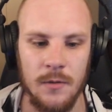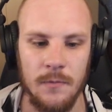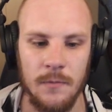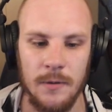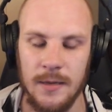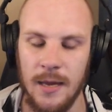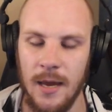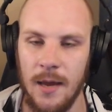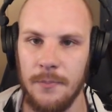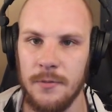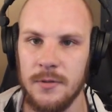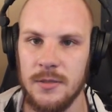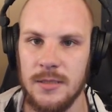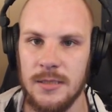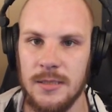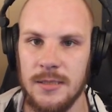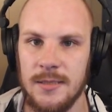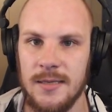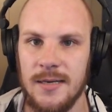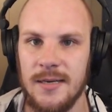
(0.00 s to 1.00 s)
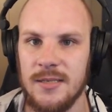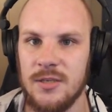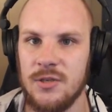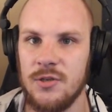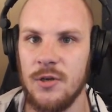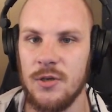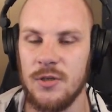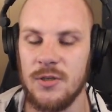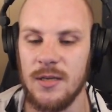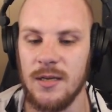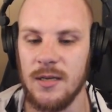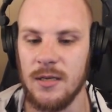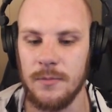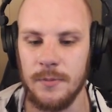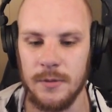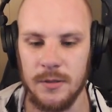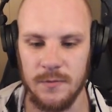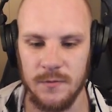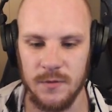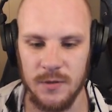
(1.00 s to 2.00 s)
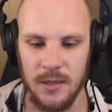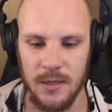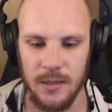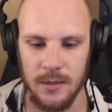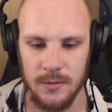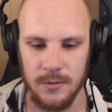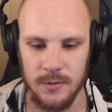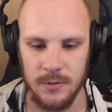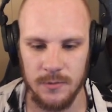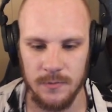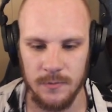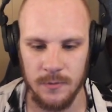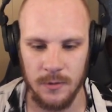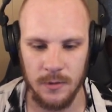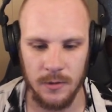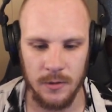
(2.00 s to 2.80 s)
What happens is there's just a little bit of silence.